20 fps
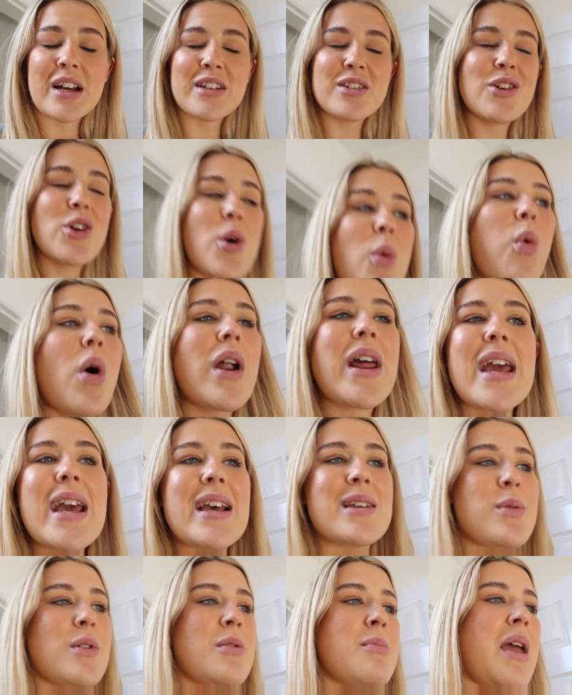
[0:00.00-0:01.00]
I don't know what it
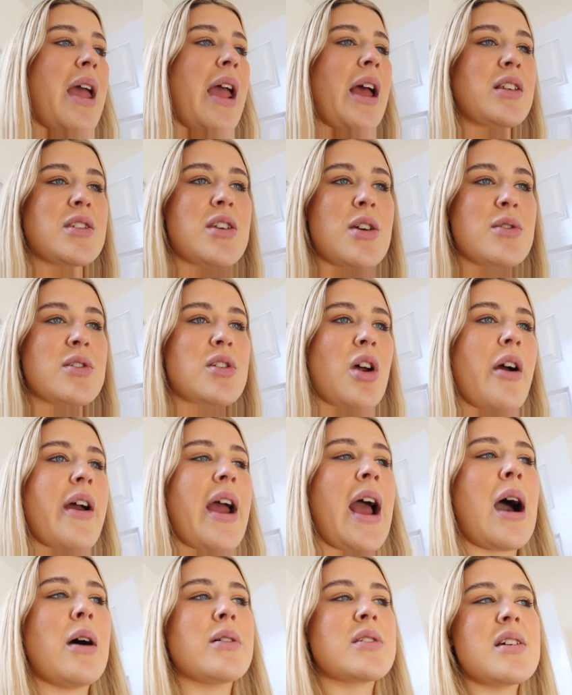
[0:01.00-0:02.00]
is with me and
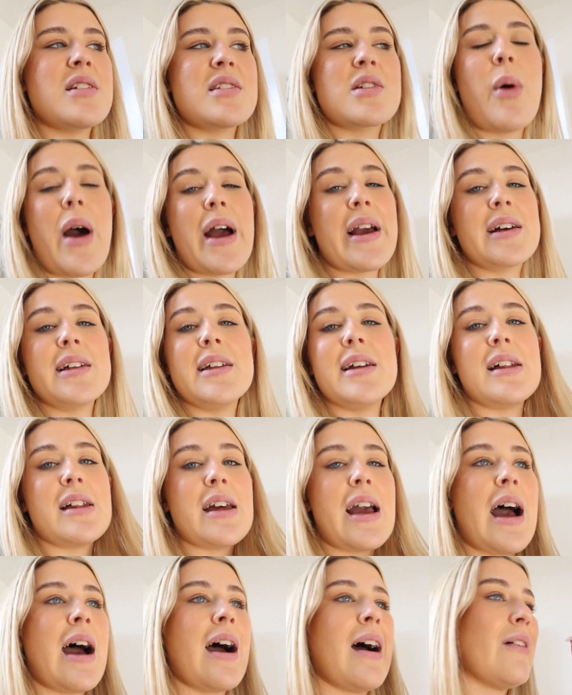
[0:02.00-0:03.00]
two-story houses. Quite
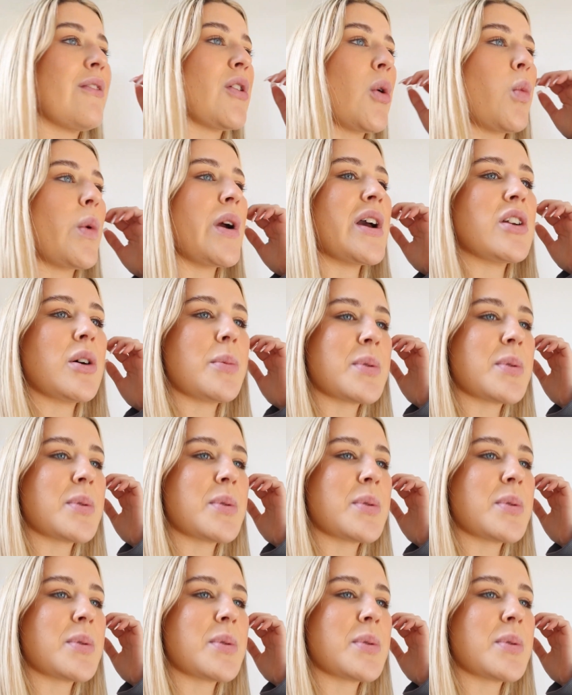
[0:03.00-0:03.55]
clearly, I have a weird